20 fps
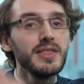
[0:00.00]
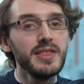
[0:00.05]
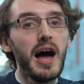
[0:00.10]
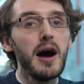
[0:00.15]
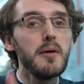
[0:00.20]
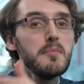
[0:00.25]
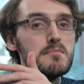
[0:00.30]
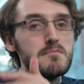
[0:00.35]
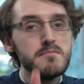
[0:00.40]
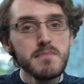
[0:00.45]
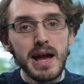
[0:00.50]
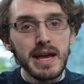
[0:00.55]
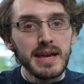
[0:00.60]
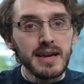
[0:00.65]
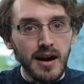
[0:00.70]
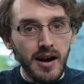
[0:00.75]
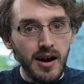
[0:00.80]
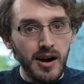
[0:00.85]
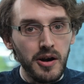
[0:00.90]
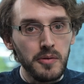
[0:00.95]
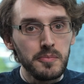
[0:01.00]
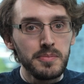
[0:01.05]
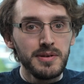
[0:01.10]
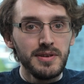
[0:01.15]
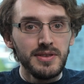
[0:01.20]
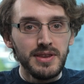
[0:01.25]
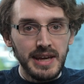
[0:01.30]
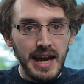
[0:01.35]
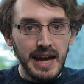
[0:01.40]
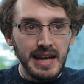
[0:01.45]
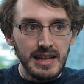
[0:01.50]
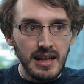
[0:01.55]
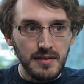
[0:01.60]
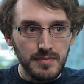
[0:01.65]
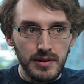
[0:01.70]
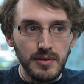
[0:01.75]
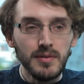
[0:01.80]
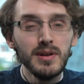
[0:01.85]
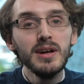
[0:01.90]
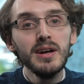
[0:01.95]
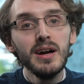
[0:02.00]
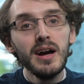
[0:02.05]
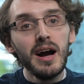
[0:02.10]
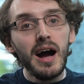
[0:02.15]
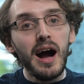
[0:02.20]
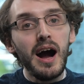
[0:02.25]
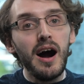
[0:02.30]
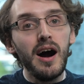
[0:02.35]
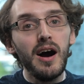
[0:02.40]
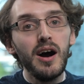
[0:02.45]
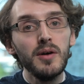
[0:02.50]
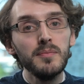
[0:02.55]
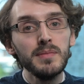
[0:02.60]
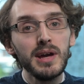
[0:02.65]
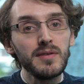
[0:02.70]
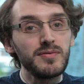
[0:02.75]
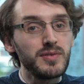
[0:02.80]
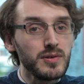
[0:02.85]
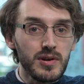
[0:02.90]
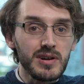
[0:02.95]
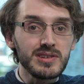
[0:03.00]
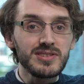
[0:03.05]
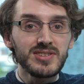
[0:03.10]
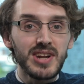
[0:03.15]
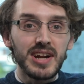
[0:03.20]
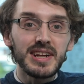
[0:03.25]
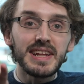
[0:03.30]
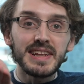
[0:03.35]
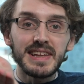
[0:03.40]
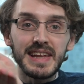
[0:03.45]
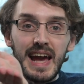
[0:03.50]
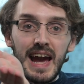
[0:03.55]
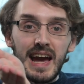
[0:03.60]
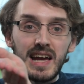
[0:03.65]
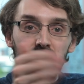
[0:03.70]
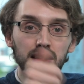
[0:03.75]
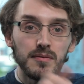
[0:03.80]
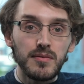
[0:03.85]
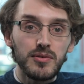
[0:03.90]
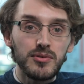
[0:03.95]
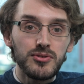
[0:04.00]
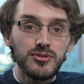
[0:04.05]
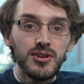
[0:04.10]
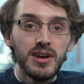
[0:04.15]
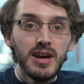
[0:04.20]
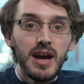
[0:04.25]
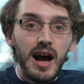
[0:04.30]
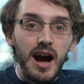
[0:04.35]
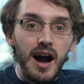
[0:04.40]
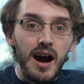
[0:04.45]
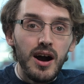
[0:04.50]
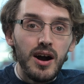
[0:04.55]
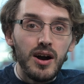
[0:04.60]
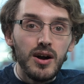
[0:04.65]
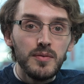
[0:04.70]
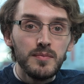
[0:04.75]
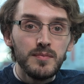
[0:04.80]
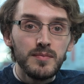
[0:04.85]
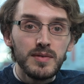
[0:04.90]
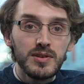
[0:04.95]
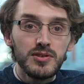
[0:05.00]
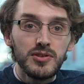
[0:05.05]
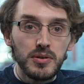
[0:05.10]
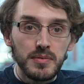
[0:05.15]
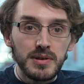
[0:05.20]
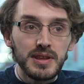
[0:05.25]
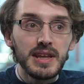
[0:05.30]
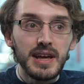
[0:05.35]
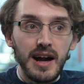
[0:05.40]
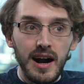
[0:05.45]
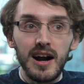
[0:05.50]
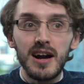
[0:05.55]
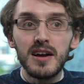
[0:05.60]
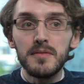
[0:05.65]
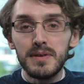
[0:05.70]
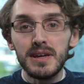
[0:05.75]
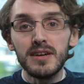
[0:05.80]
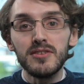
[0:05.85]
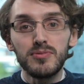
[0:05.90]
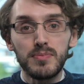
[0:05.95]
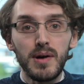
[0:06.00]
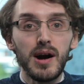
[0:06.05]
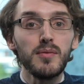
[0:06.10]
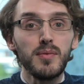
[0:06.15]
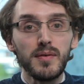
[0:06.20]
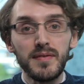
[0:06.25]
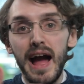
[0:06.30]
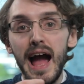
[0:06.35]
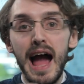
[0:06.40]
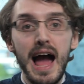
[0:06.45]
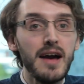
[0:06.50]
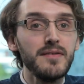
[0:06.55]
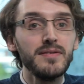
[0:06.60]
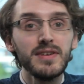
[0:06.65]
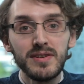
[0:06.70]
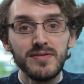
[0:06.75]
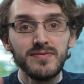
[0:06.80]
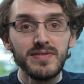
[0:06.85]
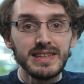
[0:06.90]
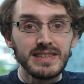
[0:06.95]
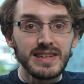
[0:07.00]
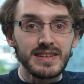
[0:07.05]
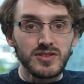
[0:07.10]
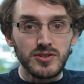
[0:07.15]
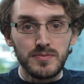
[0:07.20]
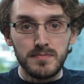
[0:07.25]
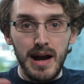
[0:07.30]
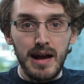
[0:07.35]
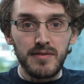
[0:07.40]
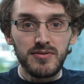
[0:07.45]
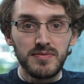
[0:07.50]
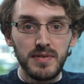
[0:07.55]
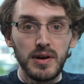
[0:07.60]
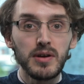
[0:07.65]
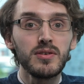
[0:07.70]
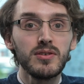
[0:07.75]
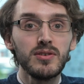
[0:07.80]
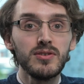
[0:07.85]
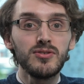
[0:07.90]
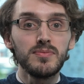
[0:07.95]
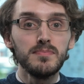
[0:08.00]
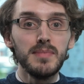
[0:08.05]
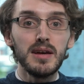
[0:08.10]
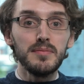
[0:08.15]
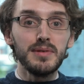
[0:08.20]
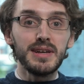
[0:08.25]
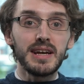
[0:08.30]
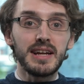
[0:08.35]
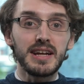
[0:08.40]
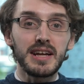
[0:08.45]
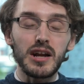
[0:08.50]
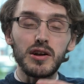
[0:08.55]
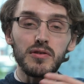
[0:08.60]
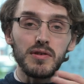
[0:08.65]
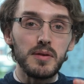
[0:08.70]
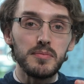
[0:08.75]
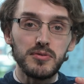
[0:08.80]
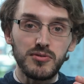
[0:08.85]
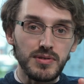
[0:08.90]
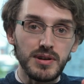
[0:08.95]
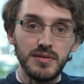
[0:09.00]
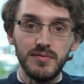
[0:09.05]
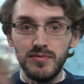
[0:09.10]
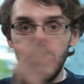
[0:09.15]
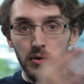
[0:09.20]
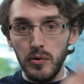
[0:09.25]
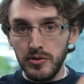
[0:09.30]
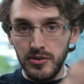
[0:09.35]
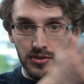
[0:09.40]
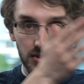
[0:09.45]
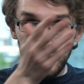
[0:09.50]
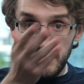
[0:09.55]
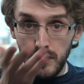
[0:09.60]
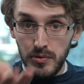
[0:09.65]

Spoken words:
that make up the A-level. If you're not studying the A-levels, doing the IB as well with a heavy physics or maths focus, maybe getting a grade between 40 to